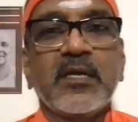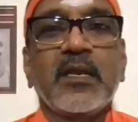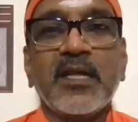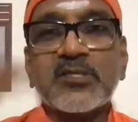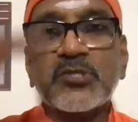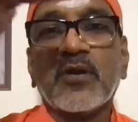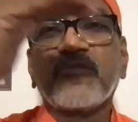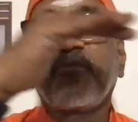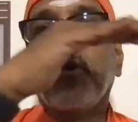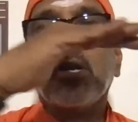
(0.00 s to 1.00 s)
Let's
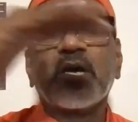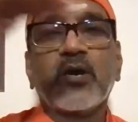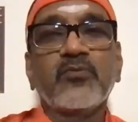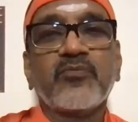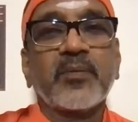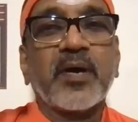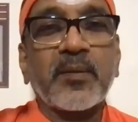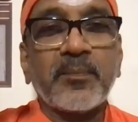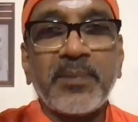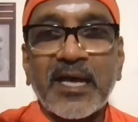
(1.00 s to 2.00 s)
not fall down from our
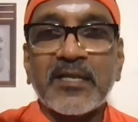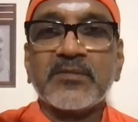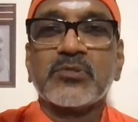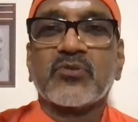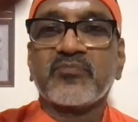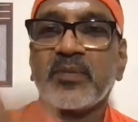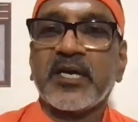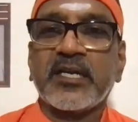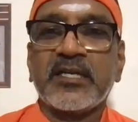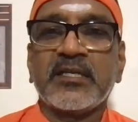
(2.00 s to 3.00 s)
balance of
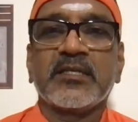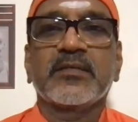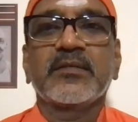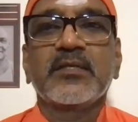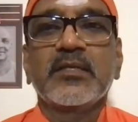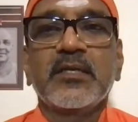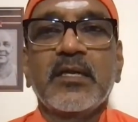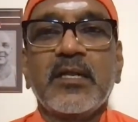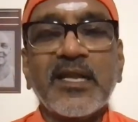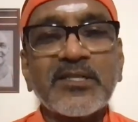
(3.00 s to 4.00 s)
mind.
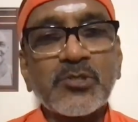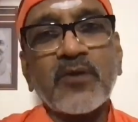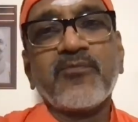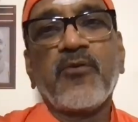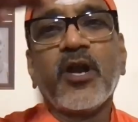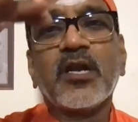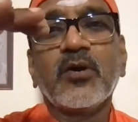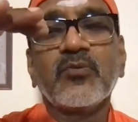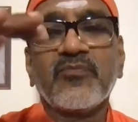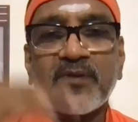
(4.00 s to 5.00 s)
Let's not fall
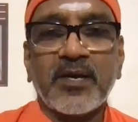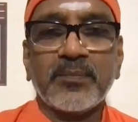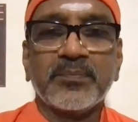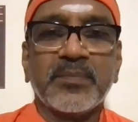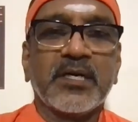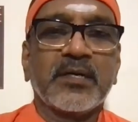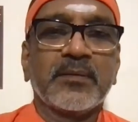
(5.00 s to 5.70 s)
down from